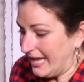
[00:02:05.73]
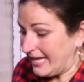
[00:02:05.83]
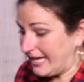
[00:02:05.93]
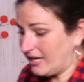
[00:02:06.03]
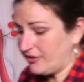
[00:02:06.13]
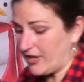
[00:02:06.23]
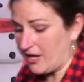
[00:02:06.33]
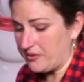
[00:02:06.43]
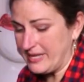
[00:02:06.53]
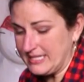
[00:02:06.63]
Here
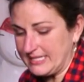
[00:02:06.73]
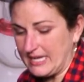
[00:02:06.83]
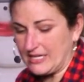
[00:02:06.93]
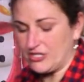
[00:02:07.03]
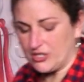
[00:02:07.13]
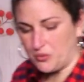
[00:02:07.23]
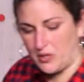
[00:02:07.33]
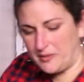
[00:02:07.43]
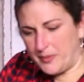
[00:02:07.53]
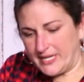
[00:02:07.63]
though, instead of just
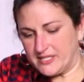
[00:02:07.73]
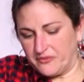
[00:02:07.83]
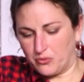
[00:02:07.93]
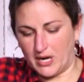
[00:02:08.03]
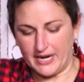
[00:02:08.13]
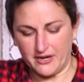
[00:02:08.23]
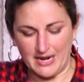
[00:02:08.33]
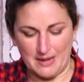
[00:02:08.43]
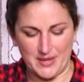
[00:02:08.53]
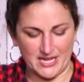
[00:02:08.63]
one piece of wire,
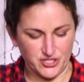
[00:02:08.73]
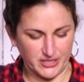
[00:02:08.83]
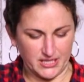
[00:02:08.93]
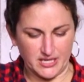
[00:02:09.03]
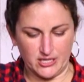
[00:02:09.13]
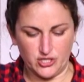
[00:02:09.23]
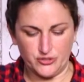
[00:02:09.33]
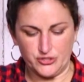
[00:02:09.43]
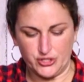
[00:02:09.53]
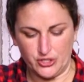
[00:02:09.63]
I'm actually going to
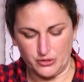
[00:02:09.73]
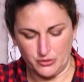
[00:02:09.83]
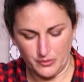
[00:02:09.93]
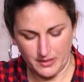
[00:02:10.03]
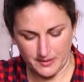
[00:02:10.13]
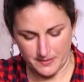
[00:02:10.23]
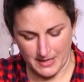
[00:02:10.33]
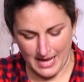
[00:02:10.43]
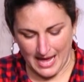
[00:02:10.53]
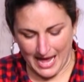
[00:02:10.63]
use 2.
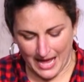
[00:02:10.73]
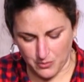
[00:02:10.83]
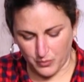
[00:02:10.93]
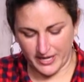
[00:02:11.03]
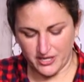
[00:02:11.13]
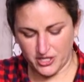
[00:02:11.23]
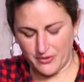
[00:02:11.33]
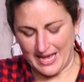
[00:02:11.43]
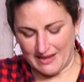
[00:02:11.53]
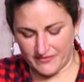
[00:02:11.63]
And where
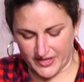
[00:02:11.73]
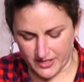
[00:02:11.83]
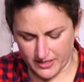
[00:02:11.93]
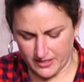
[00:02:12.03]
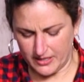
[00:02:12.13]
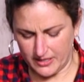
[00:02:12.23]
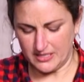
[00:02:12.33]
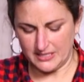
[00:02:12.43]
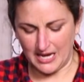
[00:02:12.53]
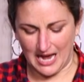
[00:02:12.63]
you have the
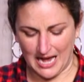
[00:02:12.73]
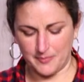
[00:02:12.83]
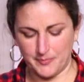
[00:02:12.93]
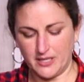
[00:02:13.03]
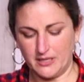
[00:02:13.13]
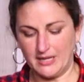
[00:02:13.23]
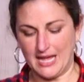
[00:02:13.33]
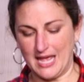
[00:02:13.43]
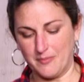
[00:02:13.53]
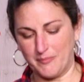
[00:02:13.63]
top
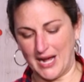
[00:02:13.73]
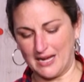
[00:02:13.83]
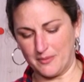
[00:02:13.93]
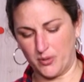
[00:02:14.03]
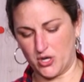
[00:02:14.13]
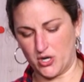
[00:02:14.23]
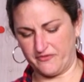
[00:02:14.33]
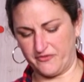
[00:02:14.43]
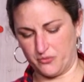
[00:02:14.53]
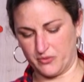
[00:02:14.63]
and bottom part
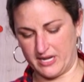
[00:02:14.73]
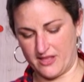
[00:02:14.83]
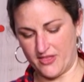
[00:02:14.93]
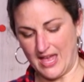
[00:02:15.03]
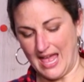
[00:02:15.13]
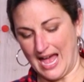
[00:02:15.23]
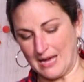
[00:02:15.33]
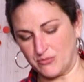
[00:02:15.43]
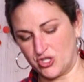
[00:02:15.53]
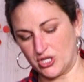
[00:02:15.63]
of your wreath,
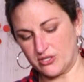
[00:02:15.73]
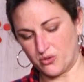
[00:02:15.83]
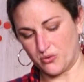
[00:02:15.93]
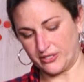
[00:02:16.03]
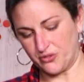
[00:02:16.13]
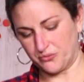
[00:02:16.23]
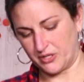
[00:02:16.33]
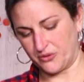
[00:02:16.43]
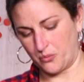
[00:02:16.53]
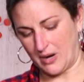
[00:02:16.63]
I'm just going to
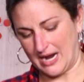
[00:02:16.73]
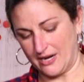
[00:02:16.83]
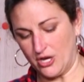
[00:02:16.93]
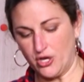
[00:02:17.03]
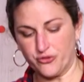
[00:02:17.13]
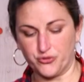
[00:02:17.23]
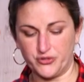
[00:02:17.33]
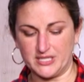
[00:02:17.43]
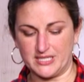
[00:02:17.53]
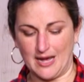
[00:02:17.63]
run the wire through
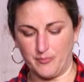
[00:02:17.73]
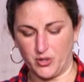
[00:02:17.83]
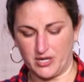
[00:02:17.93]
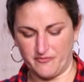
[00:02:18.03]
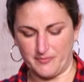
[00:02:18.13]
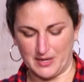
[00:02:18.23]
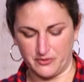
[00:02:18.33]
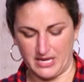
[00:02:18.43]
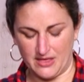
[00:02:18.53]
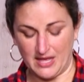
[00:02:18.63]
the top part of my wreath.